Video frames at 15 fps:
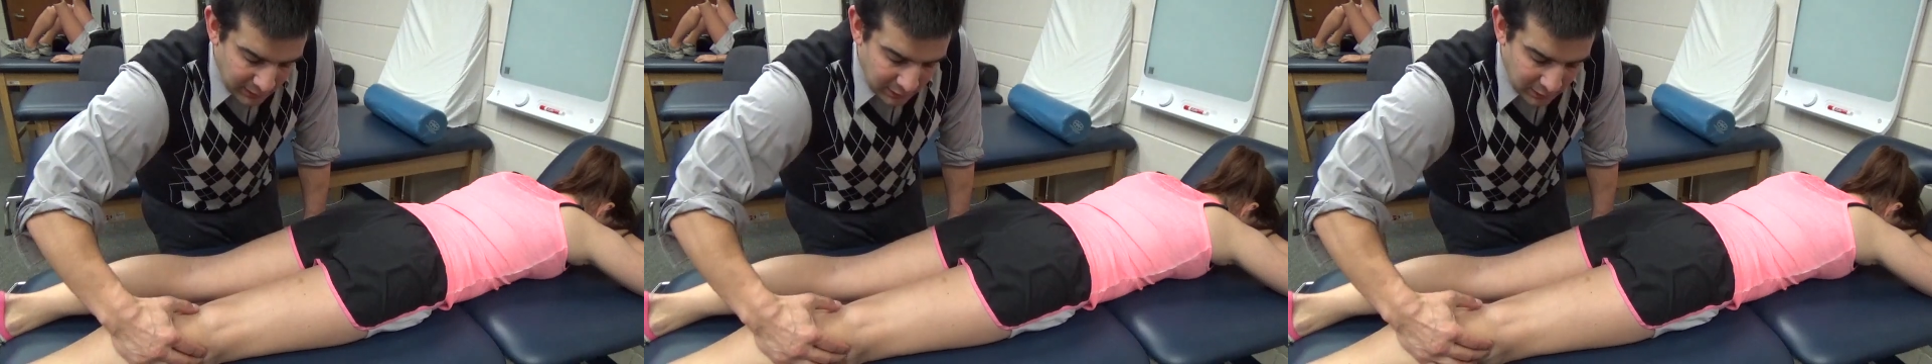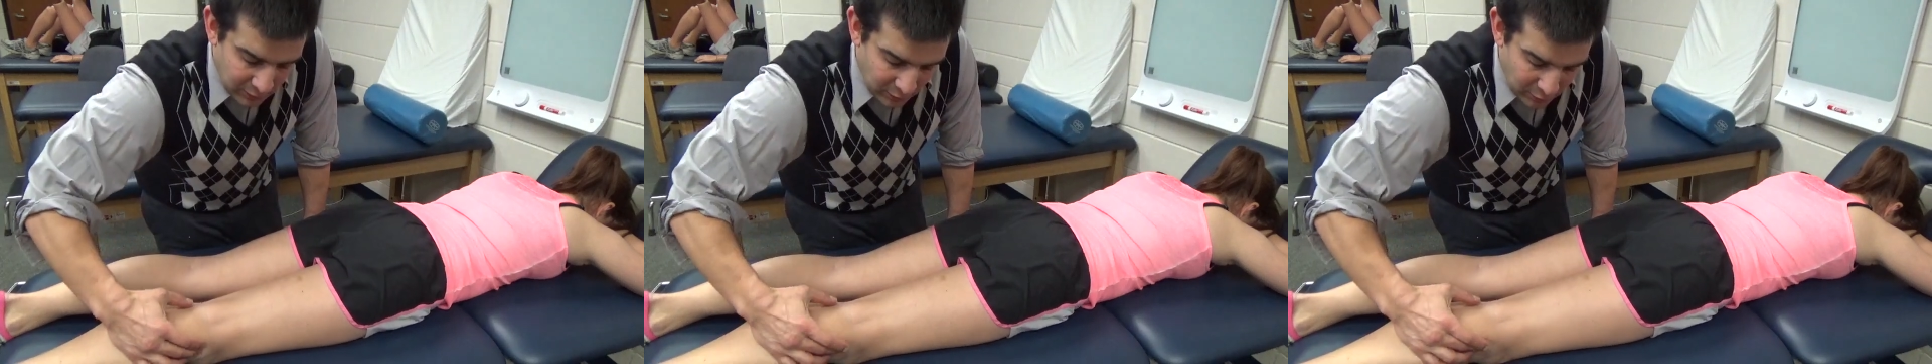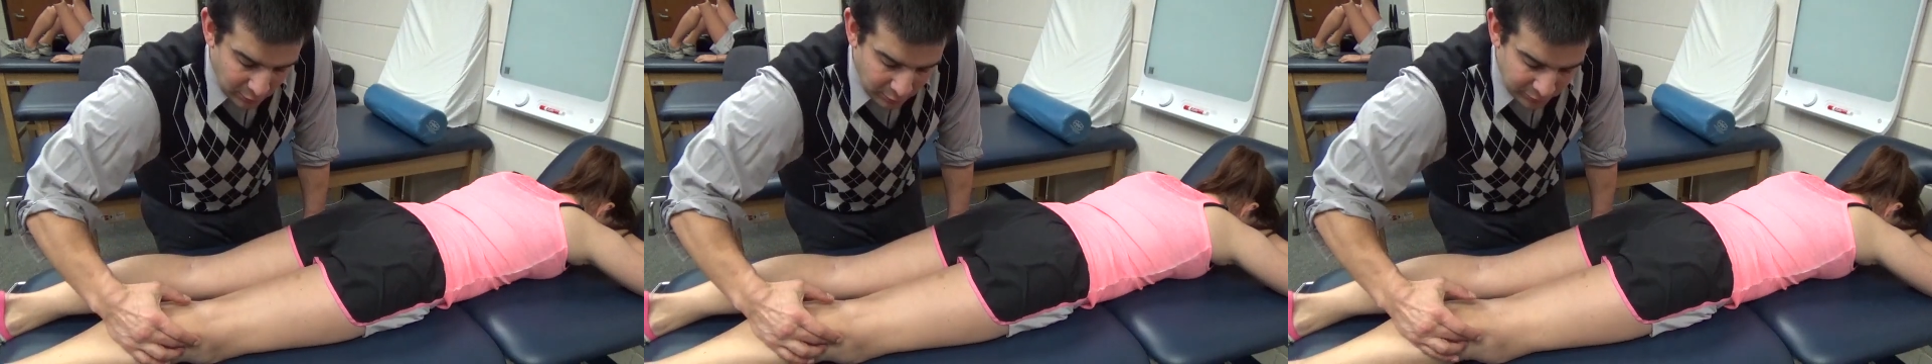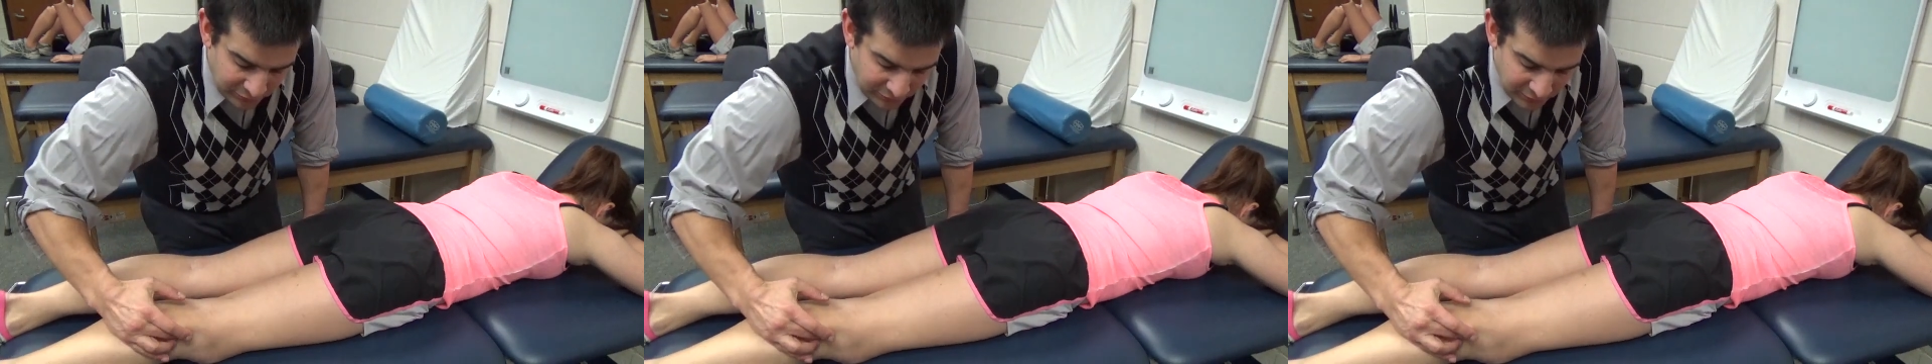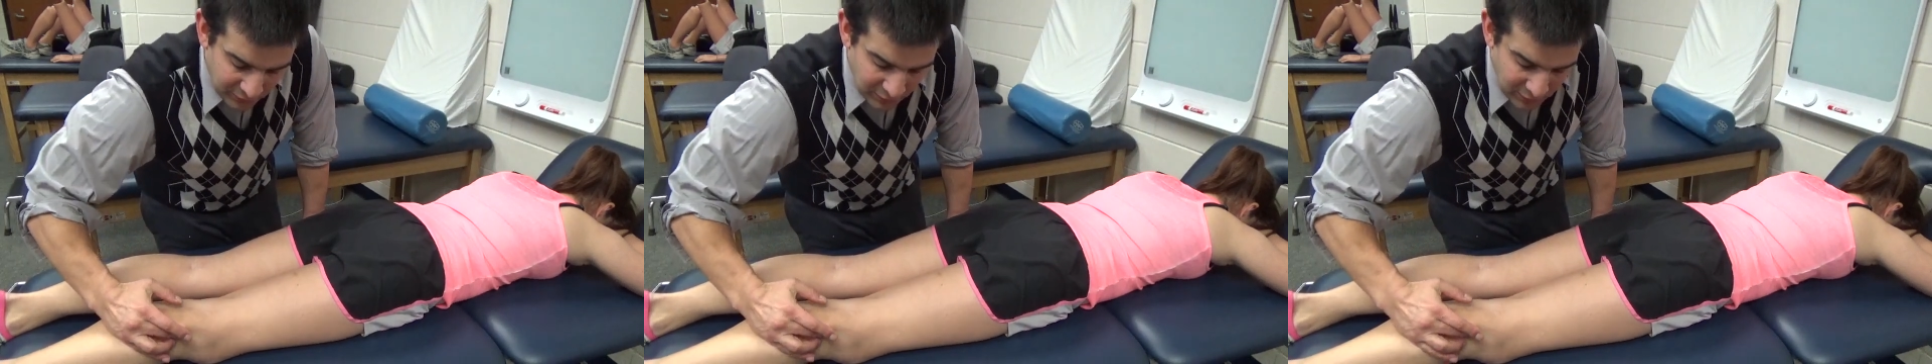and
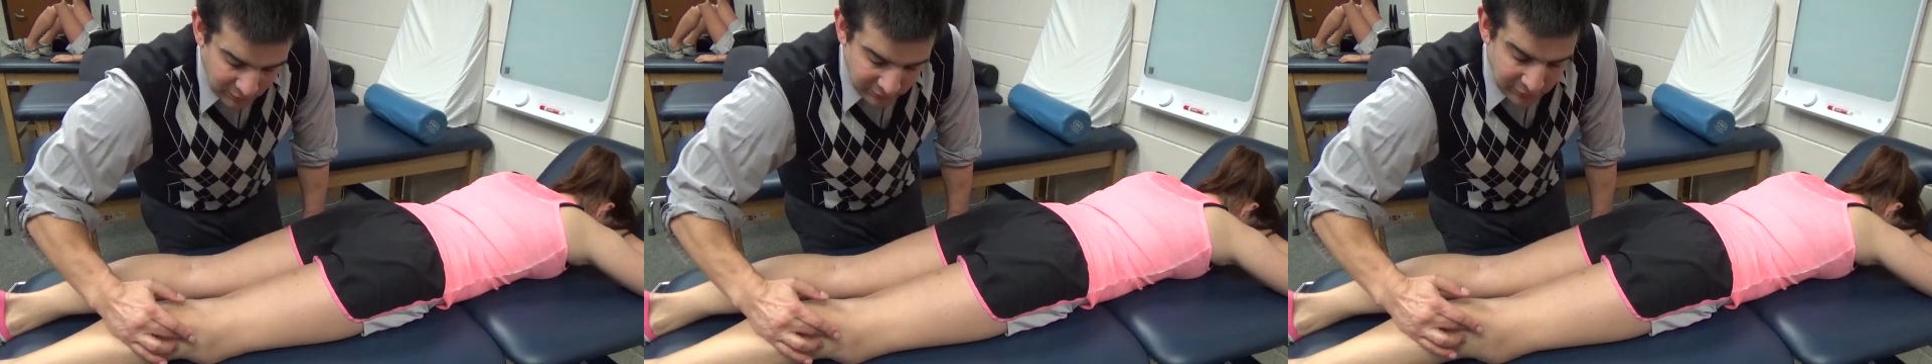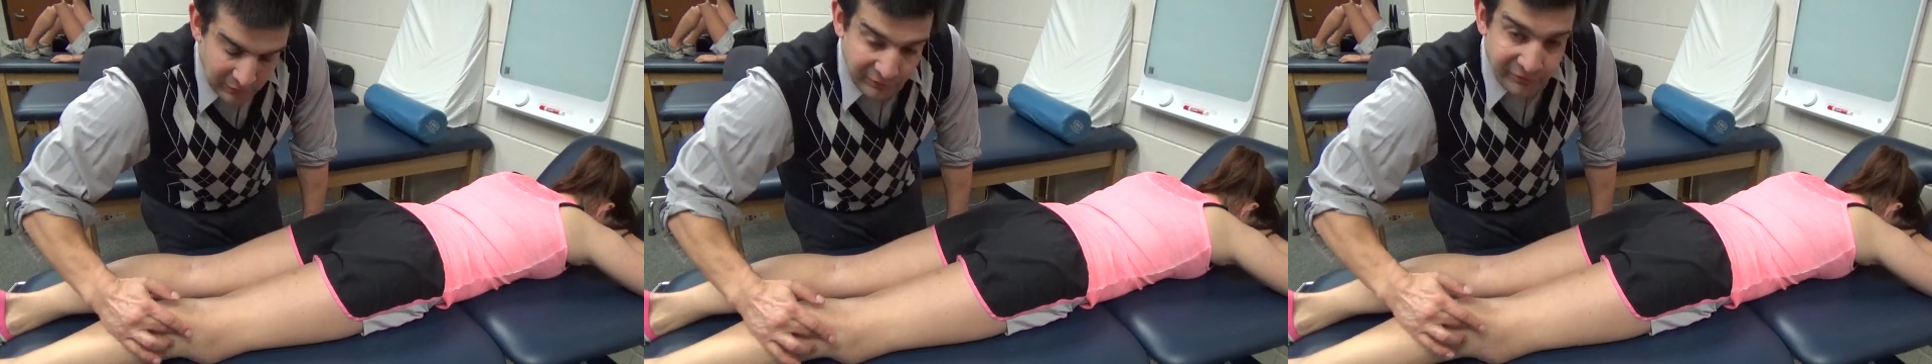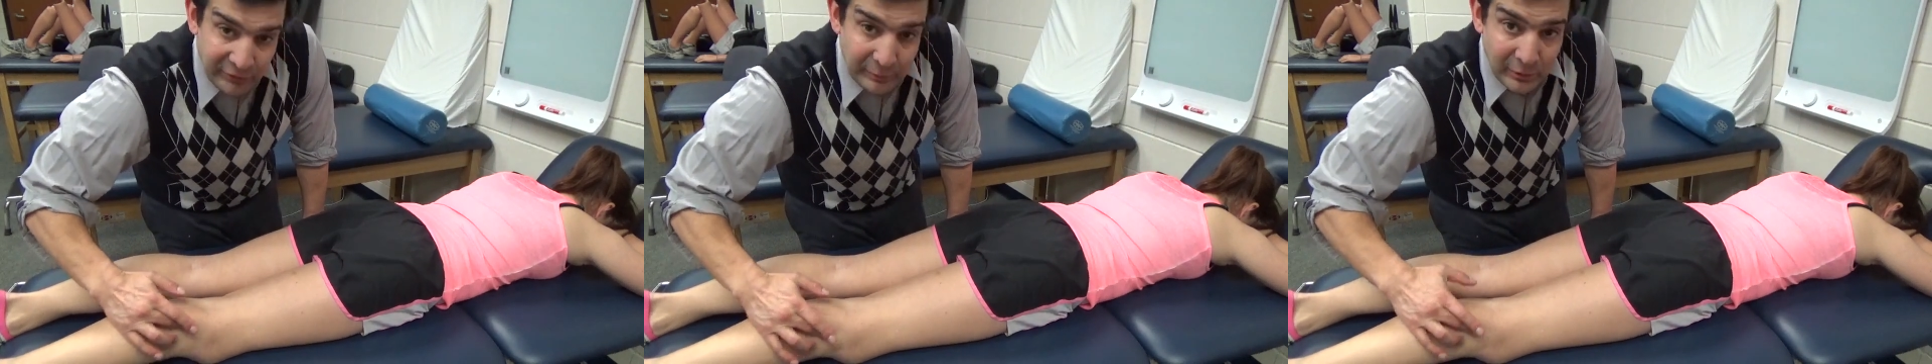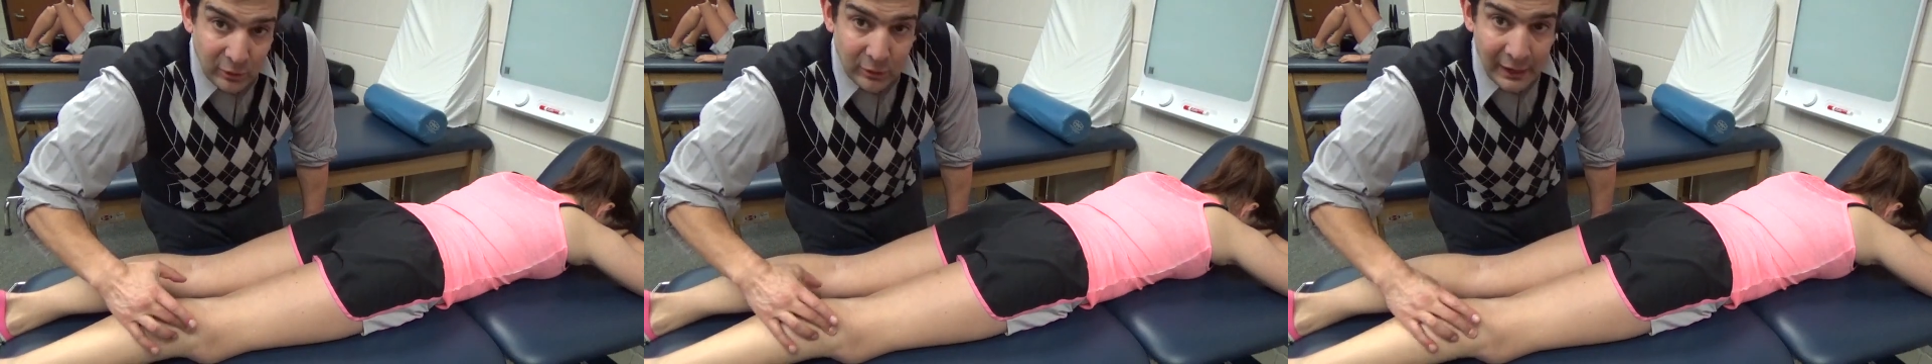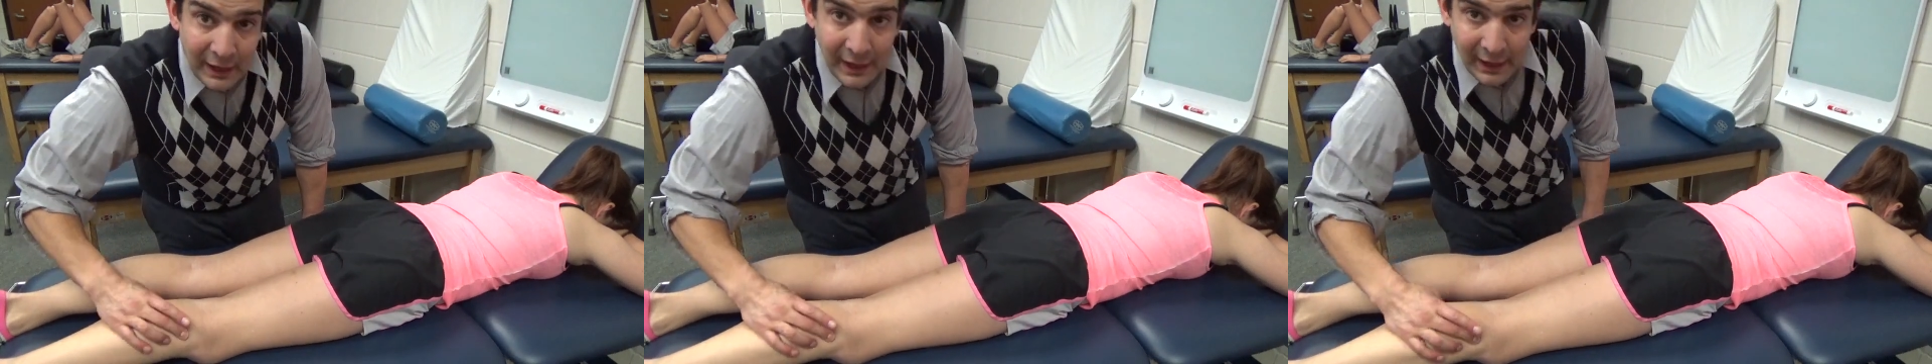goes to the
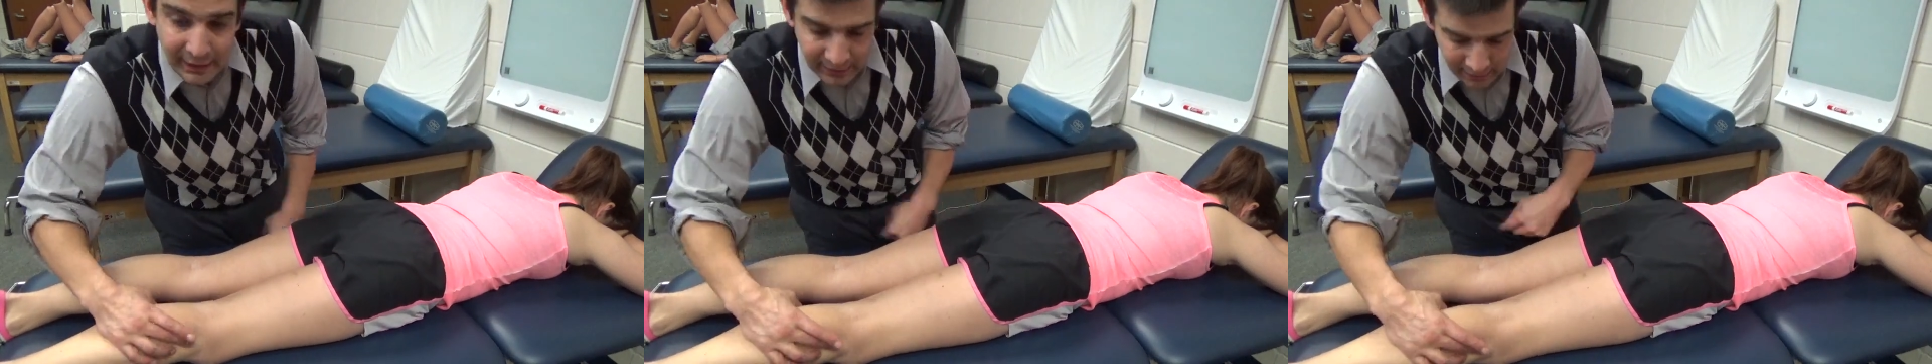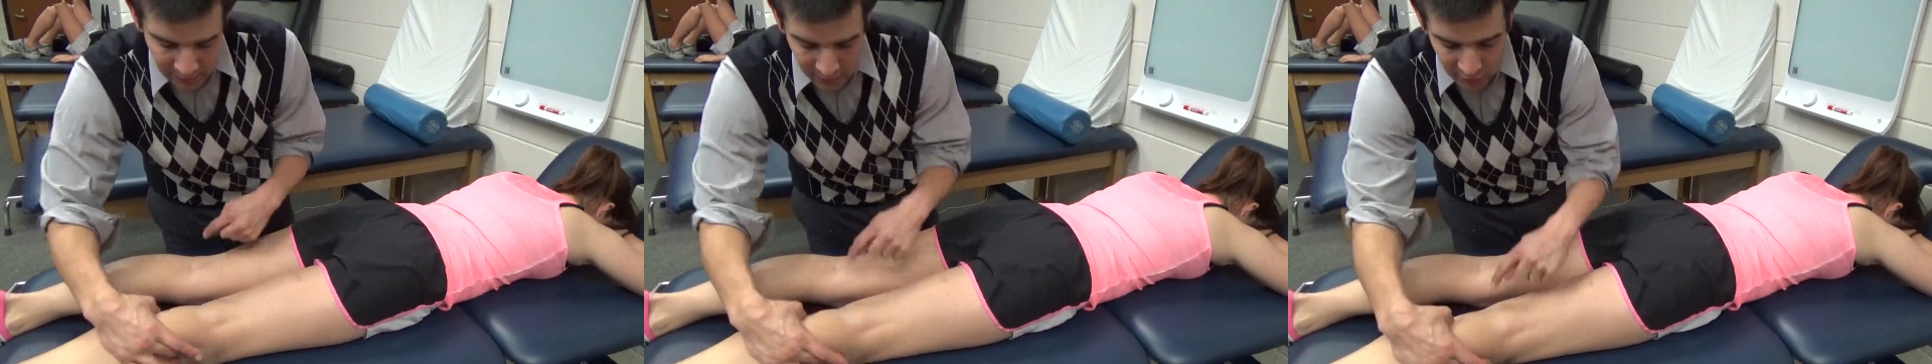fibular head.